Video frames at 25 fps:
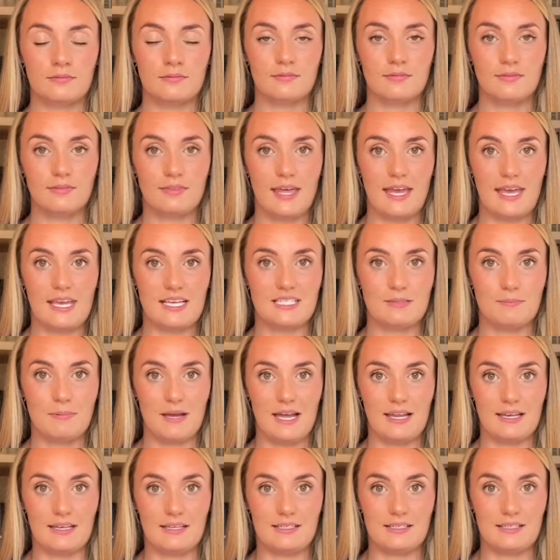They
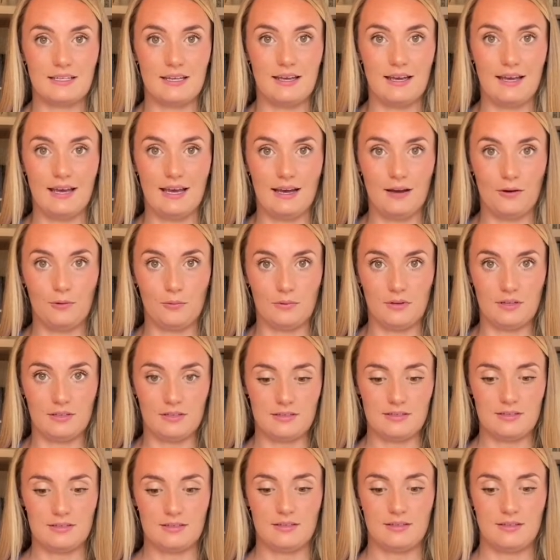expand
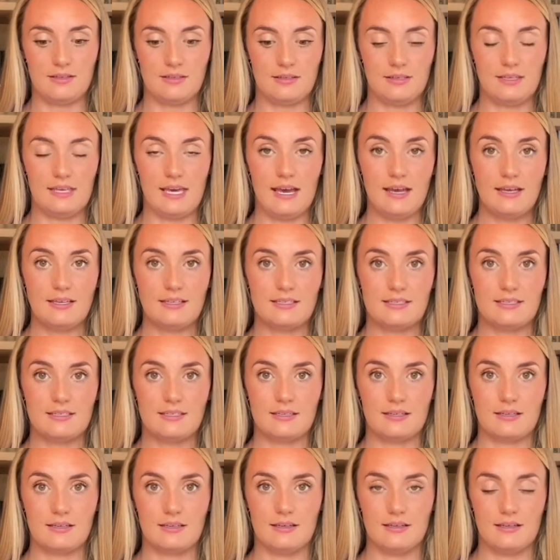outwards. Yes?
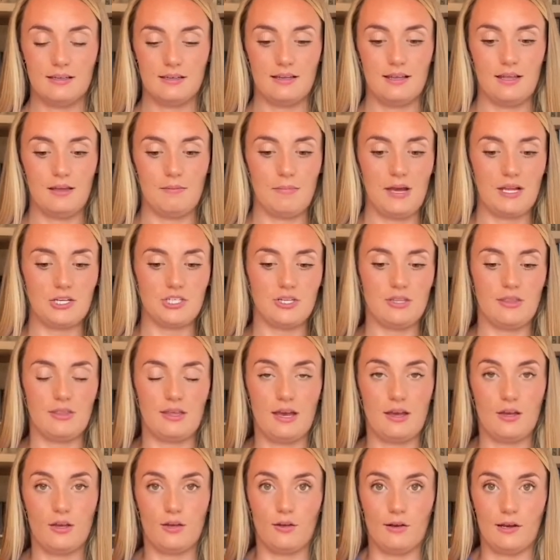Imagine
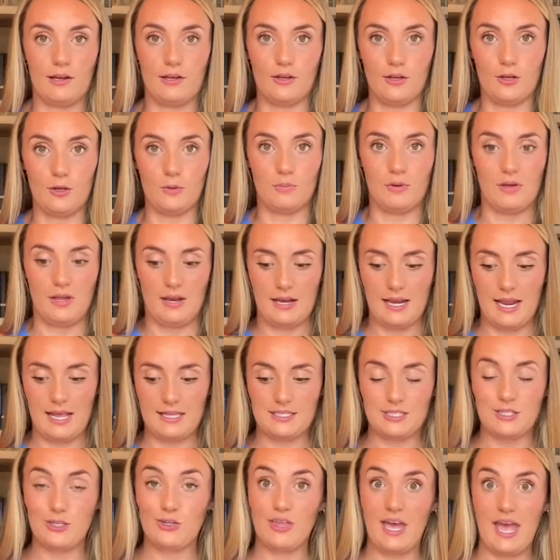that hula hoop. Let's
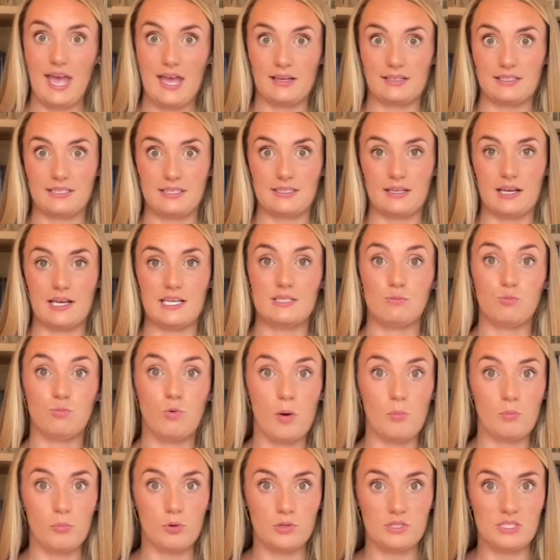do that exercise
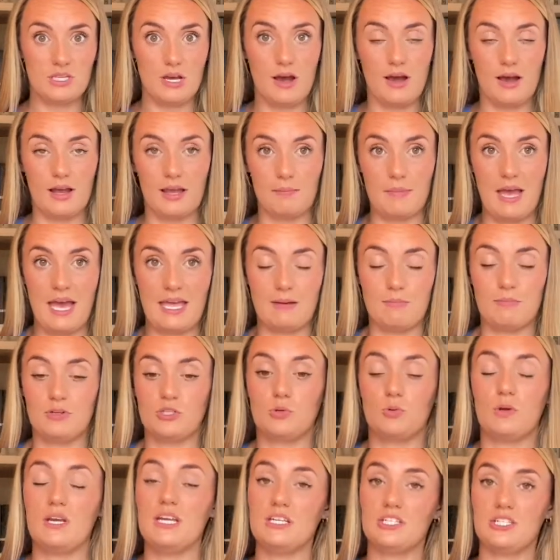one more time. And in
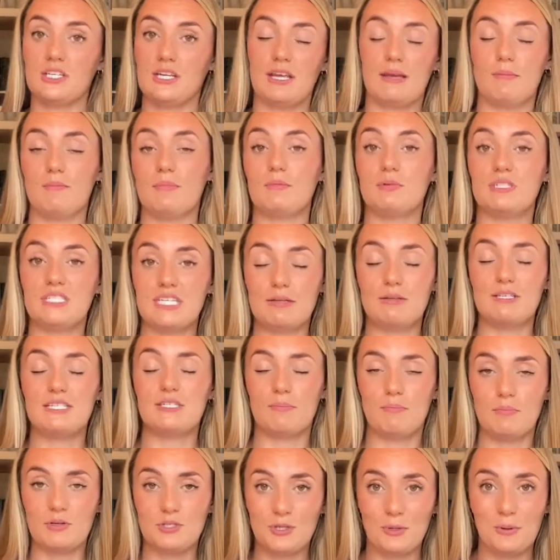between
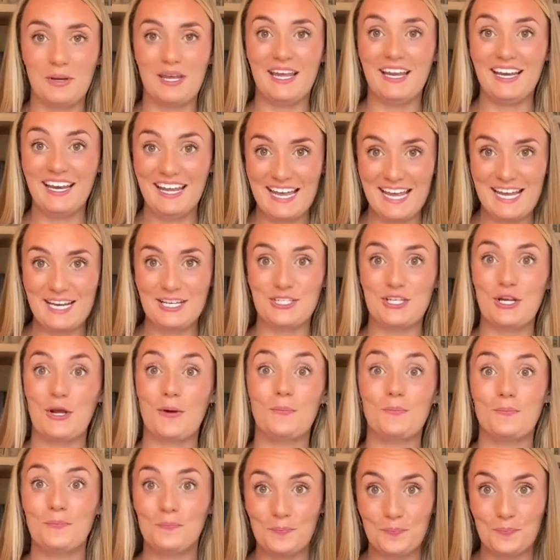each,
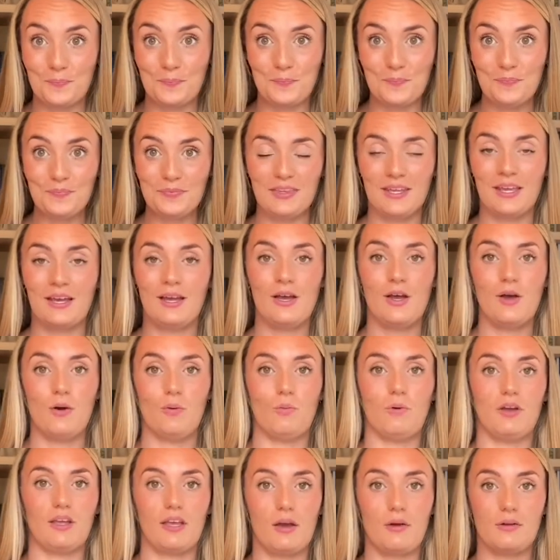
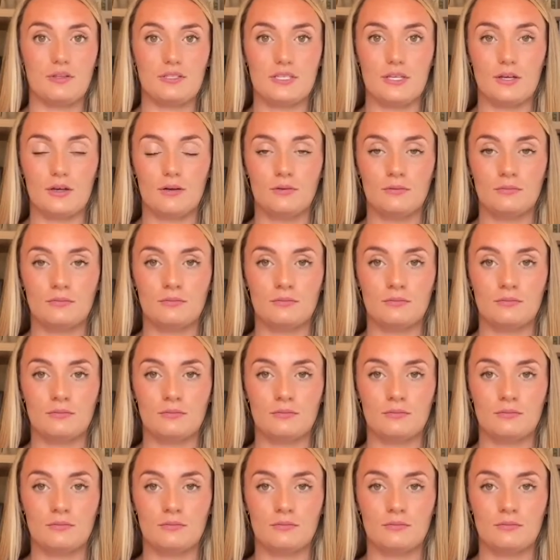we're going to